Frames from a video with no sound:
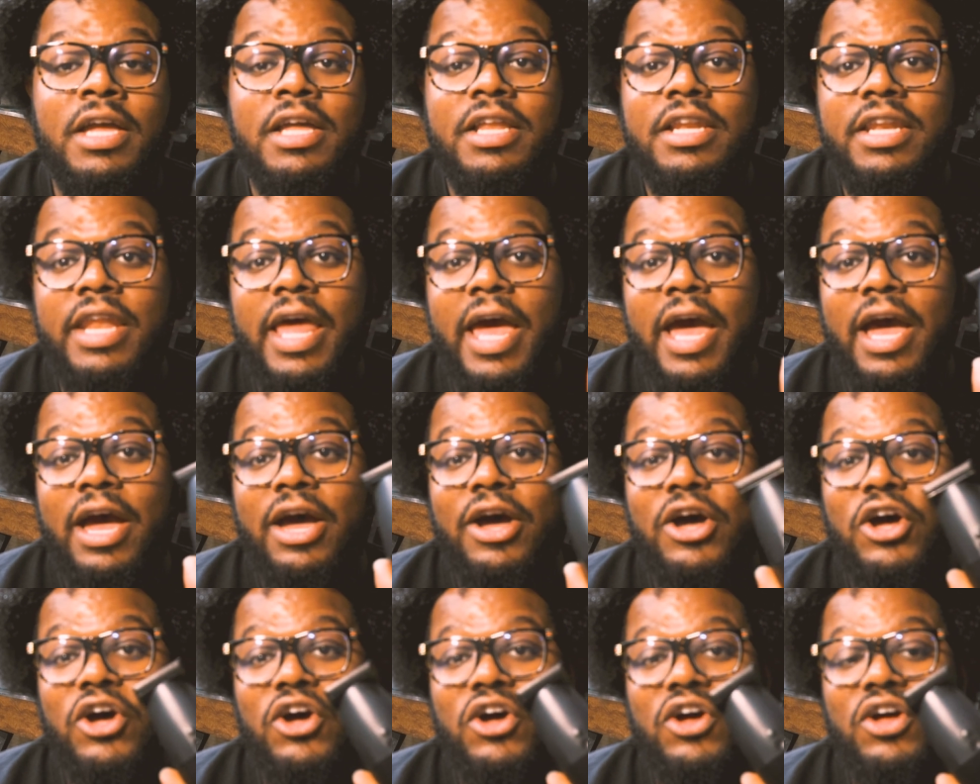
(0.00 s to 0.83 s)

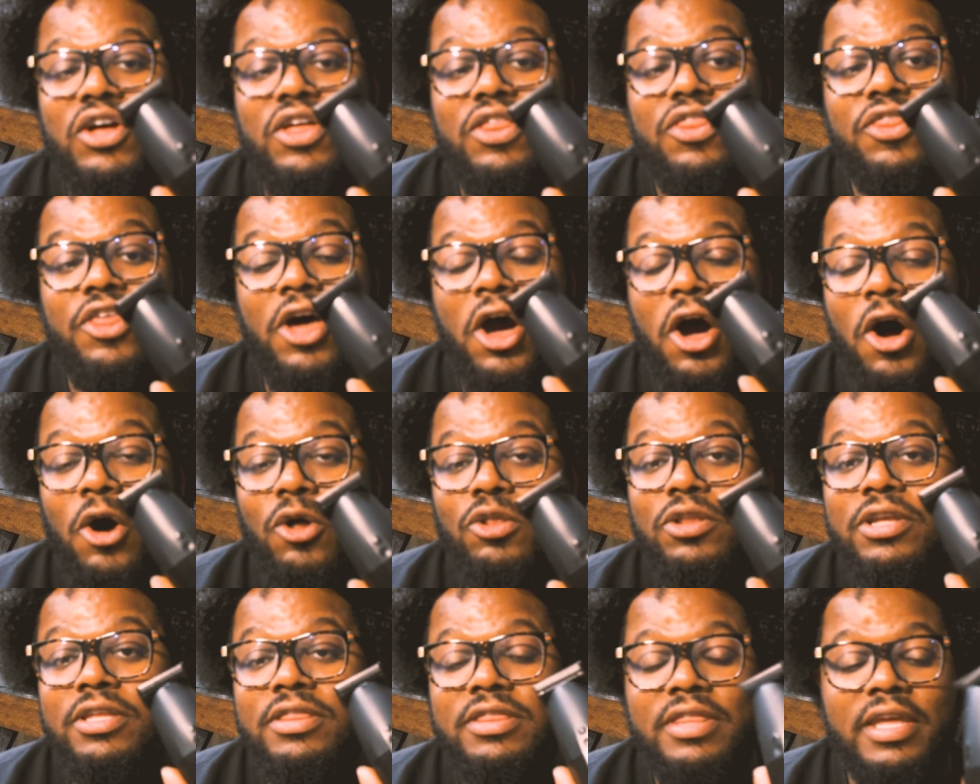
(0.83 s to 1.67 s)
Now, the
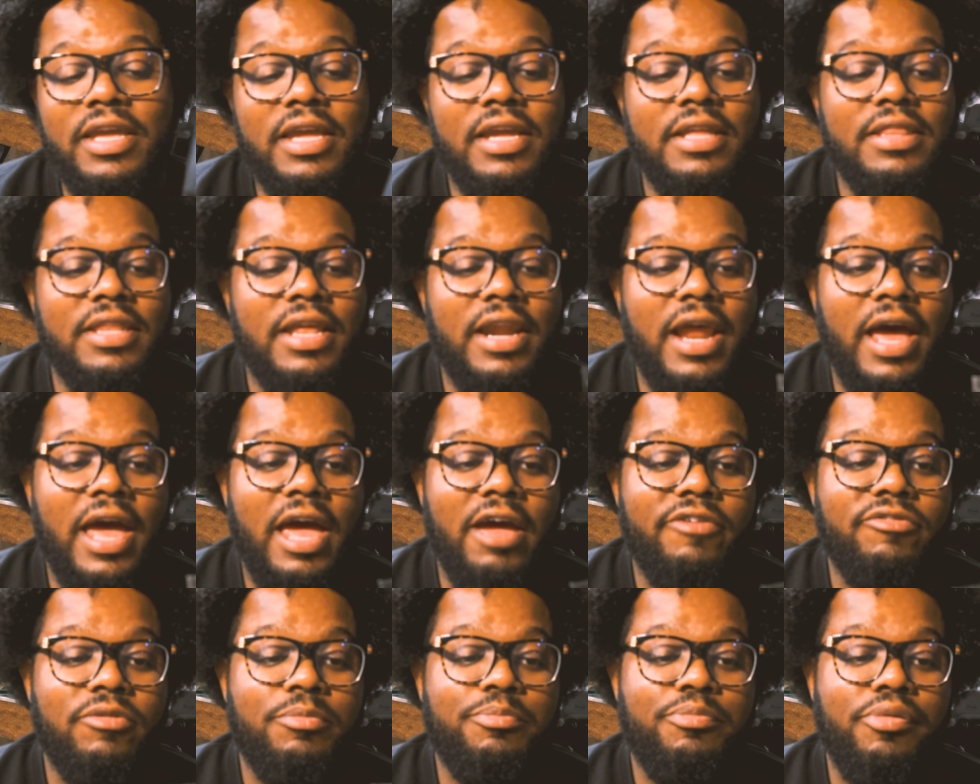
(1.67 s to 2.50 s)
only thing that I
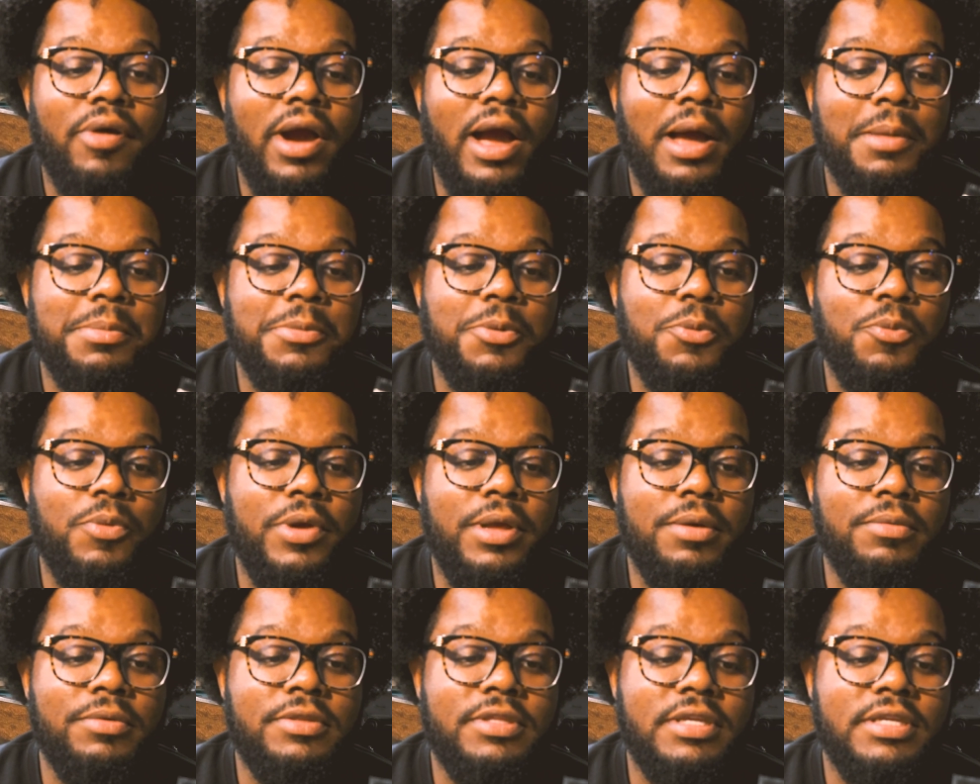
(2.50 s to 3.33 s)
have a problem
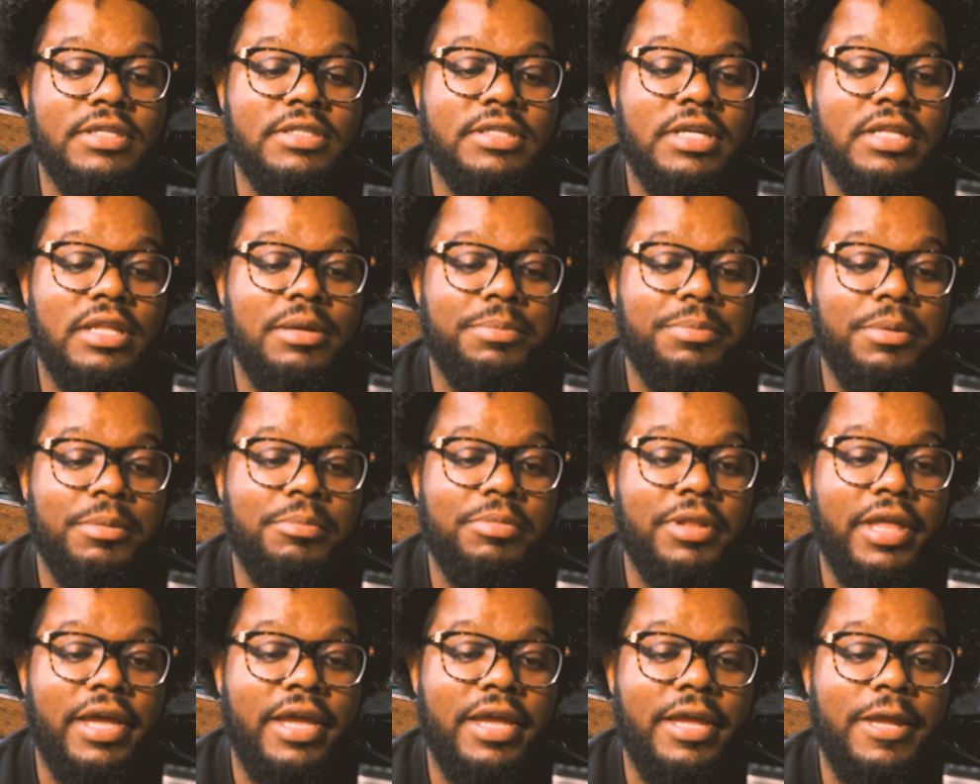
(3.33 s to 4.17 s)
with this clipper
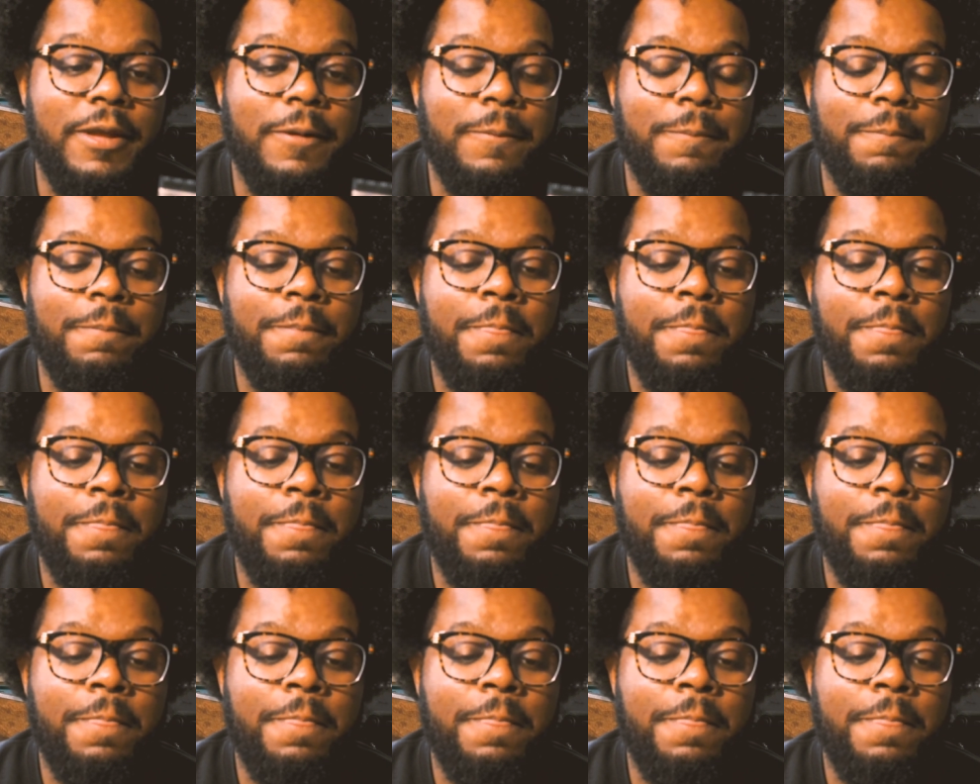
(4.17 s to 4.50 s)
blade